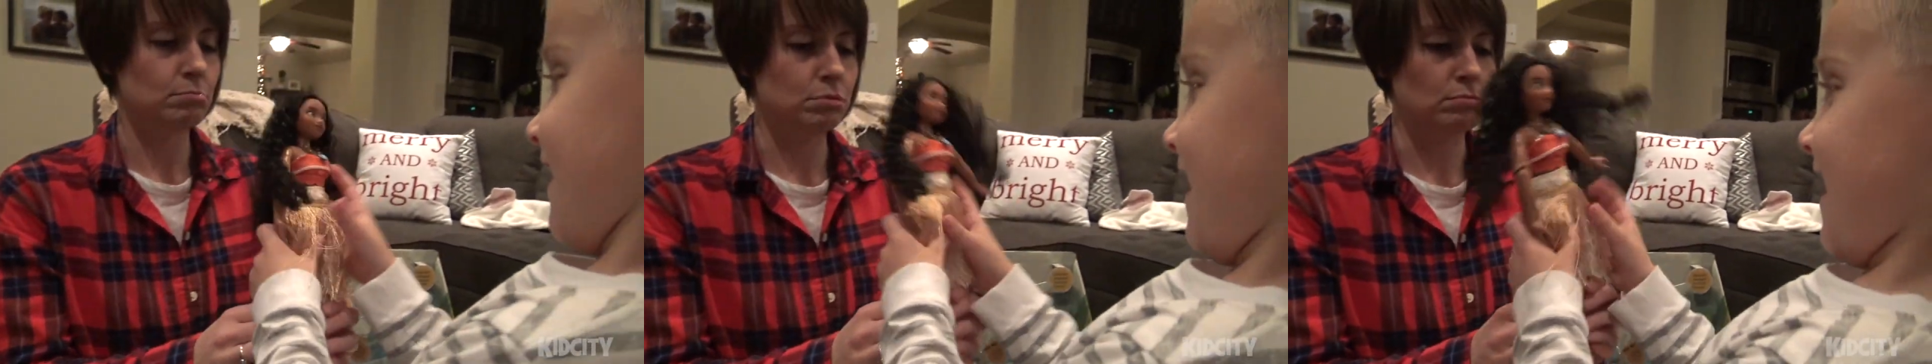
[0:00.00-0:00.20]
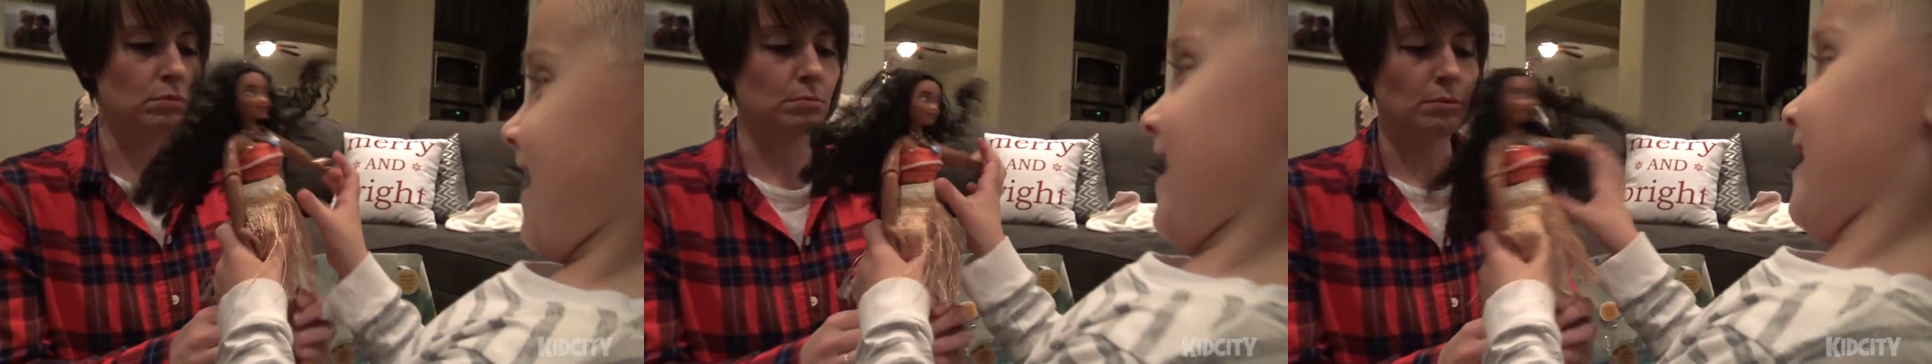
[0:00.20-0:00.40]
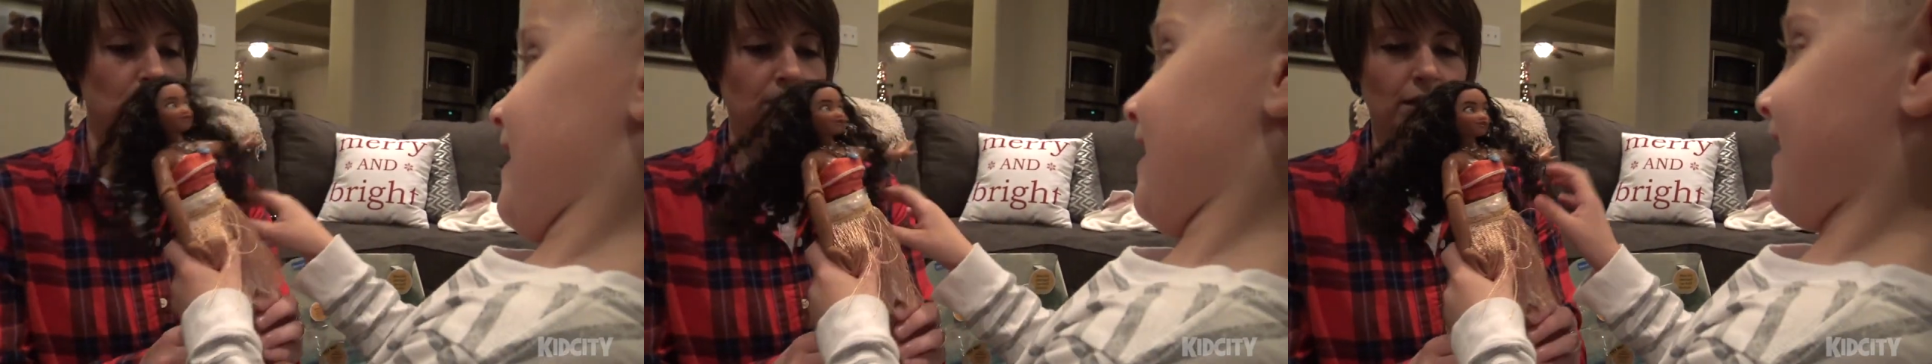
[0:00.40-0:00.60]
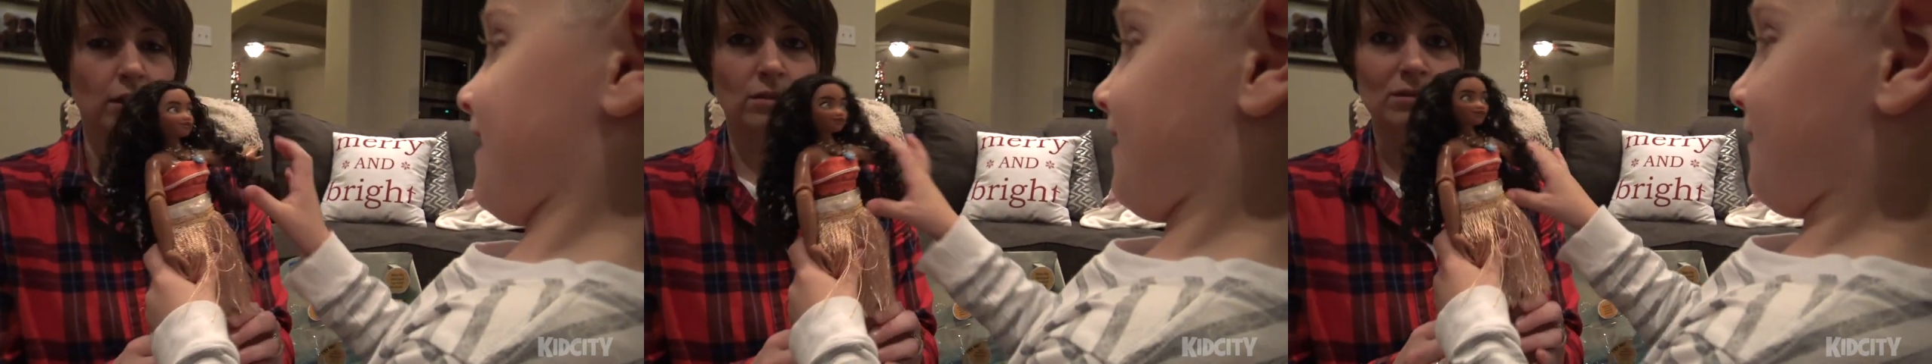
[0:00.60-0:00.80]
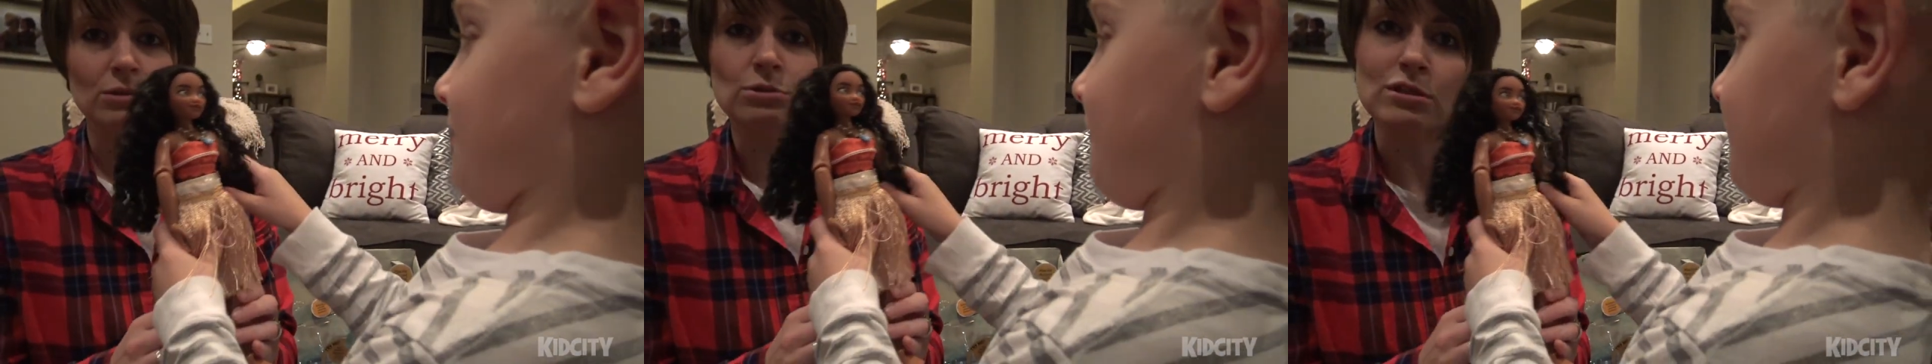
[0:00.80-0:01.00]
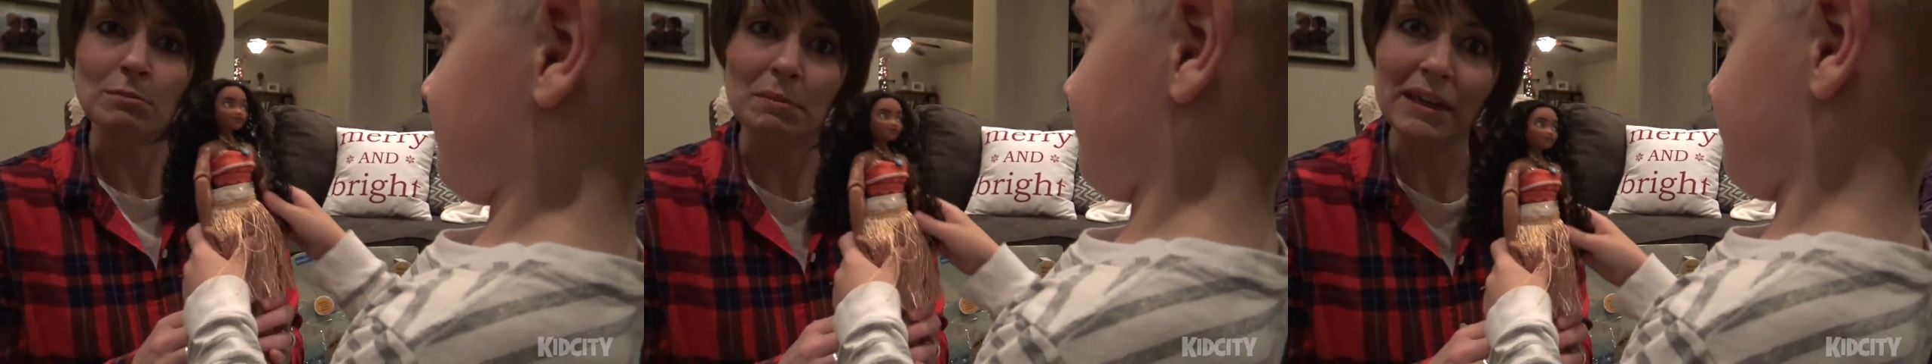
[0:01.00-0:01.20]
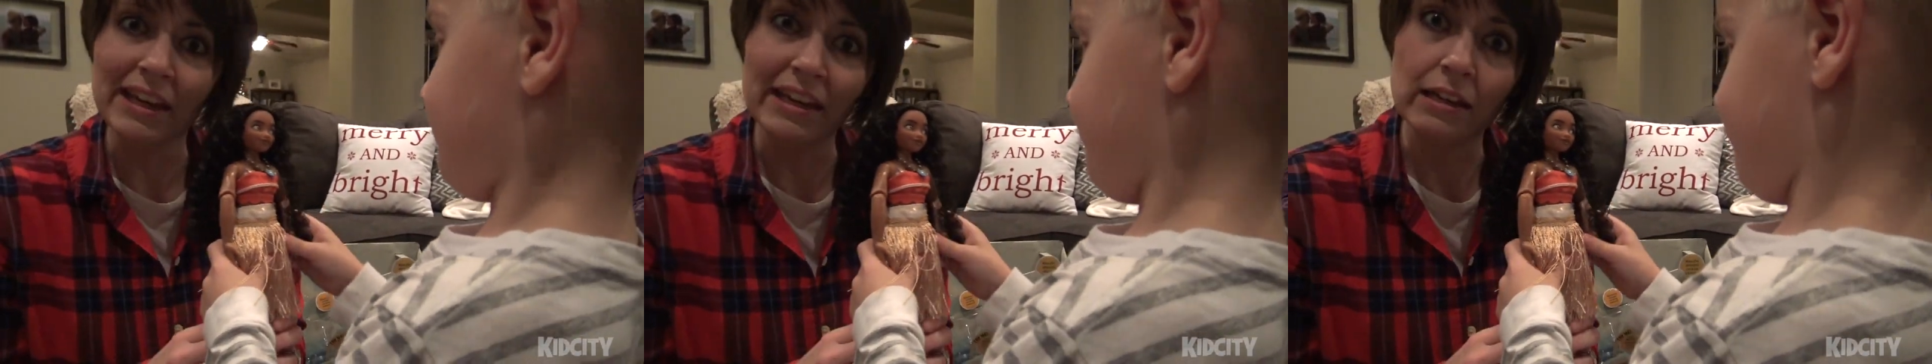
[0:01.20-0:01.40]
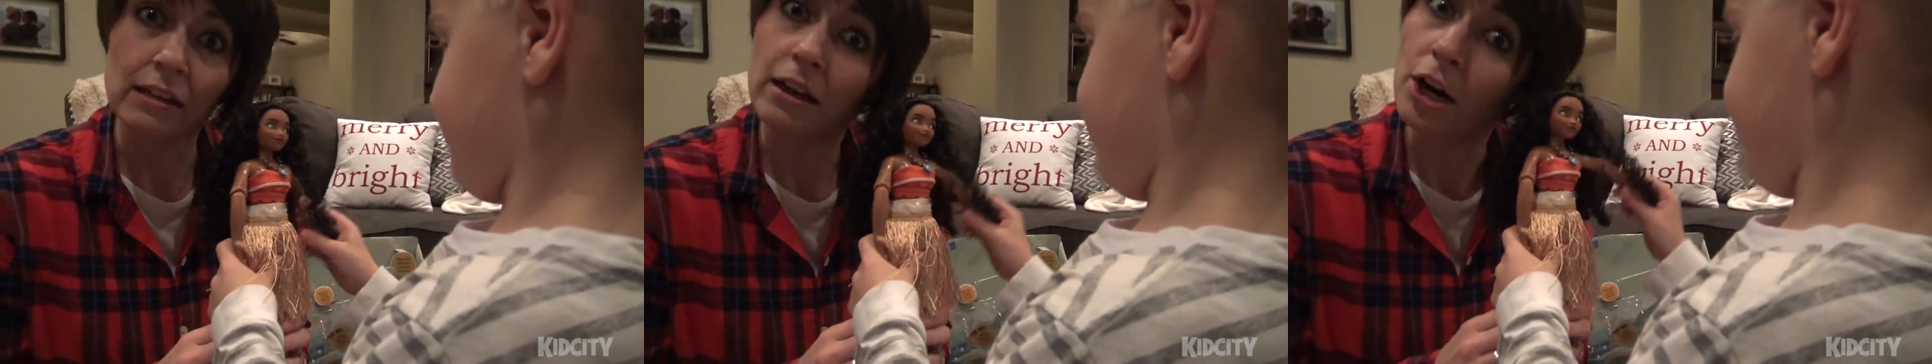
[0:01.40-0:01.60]
Boom, boom, boom. They're going to roast a
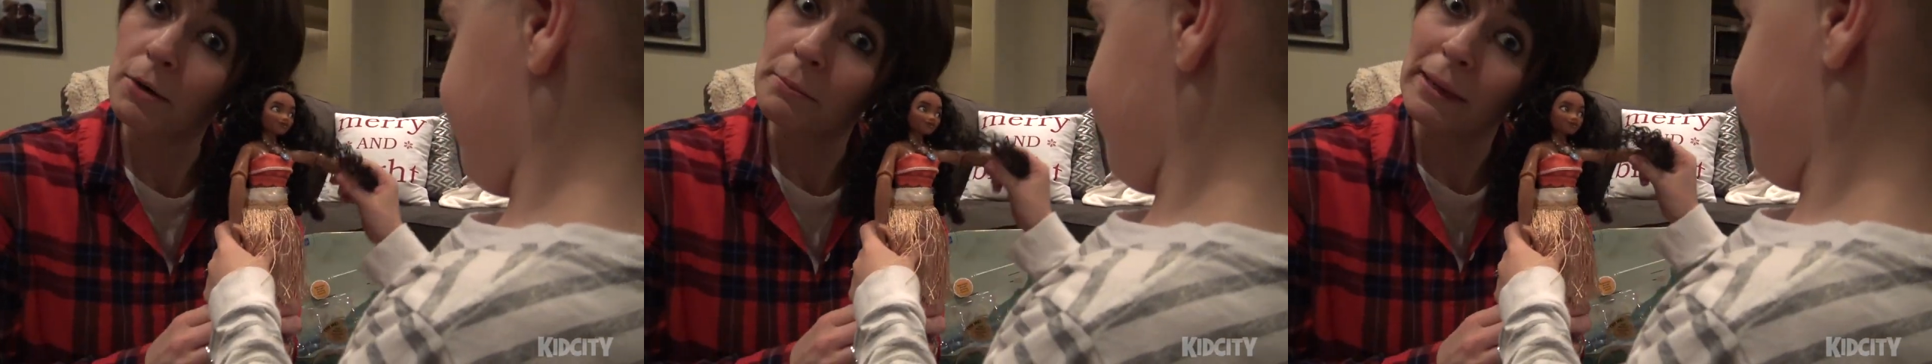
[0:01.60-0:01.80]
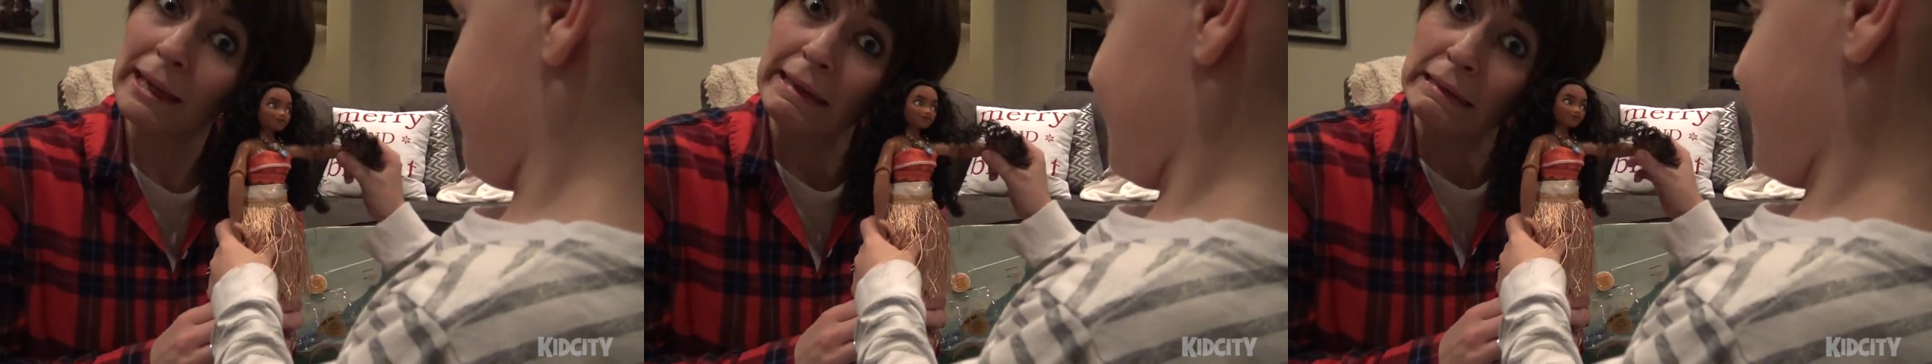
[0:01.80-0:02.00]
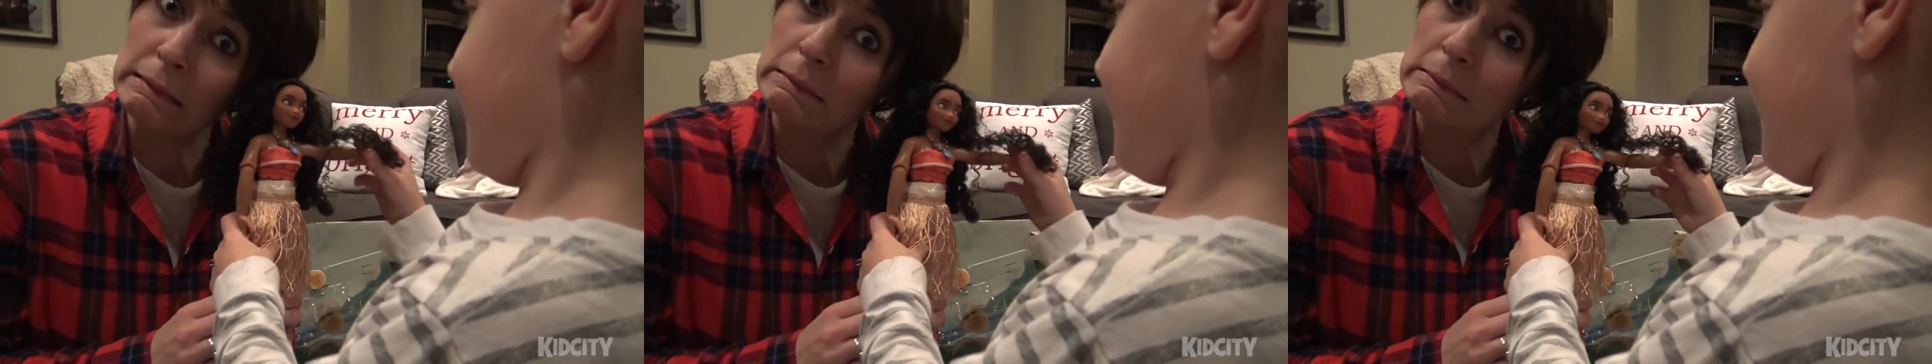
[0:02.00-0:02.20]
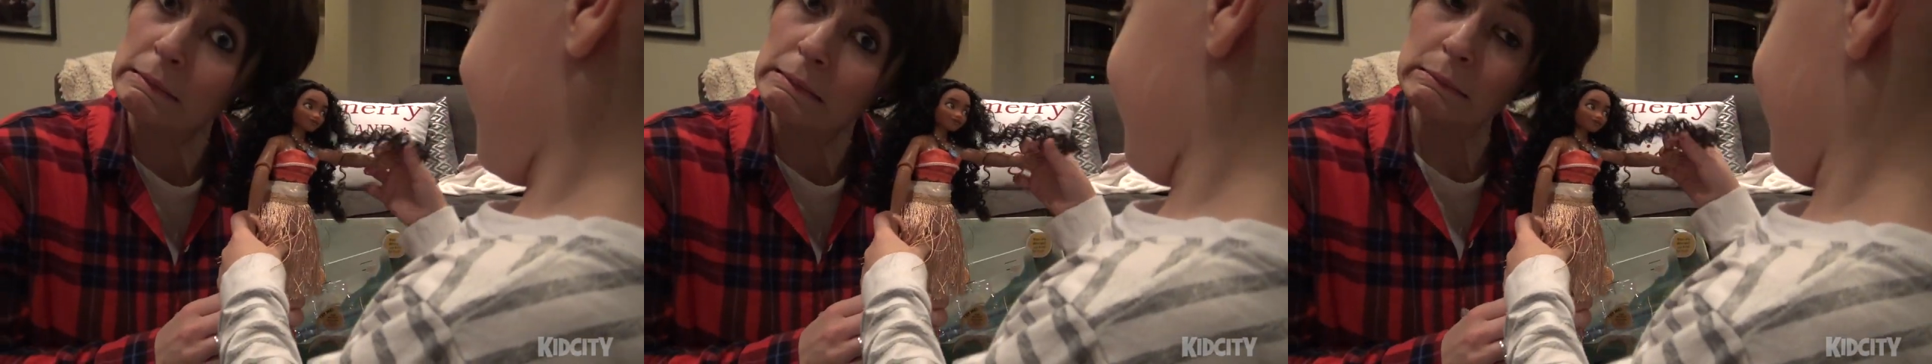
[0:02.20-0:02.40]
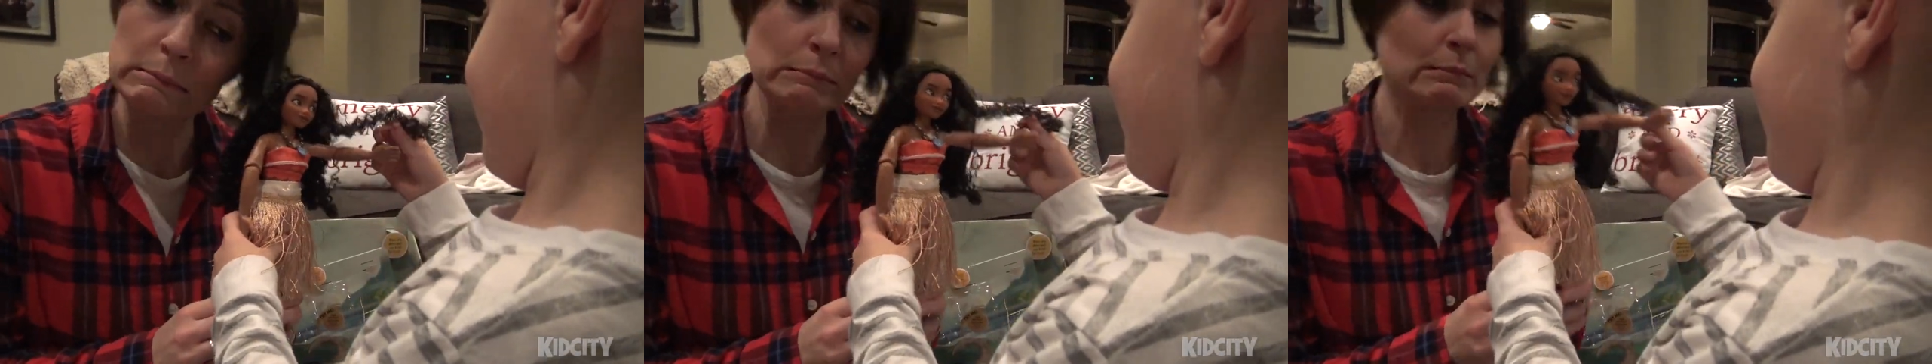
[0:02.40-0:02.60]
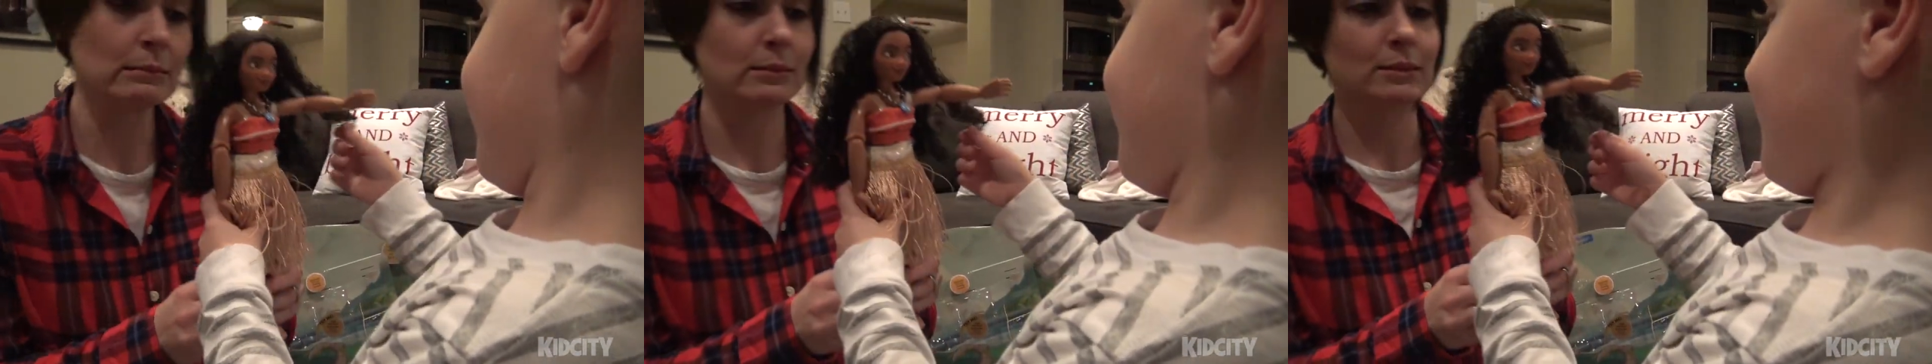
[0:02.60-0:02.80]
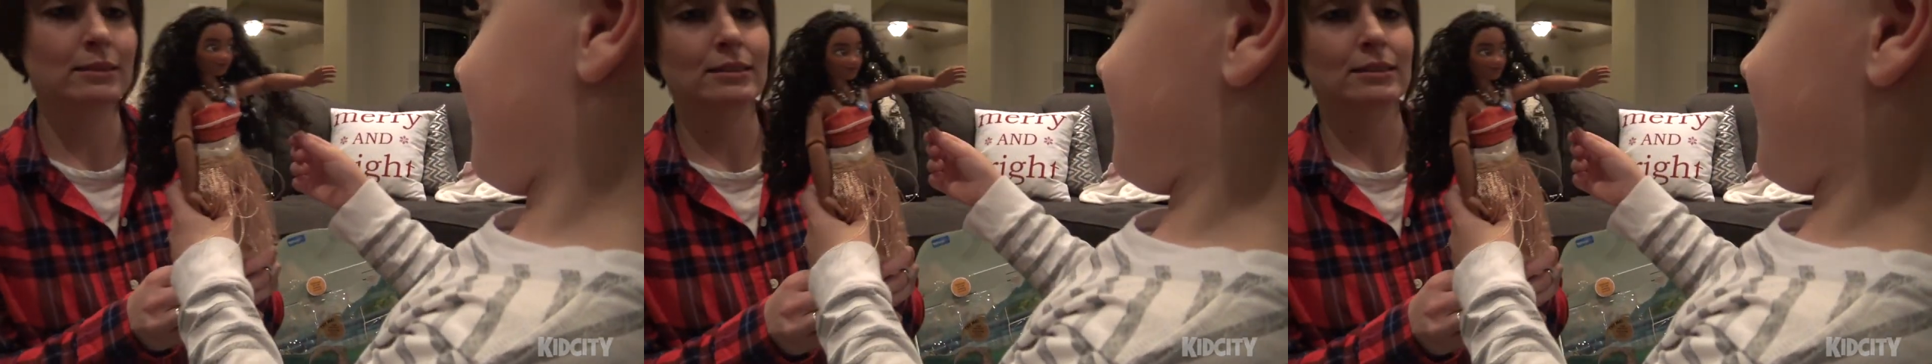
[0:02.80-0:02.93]
pig. Her pig? I don't know. I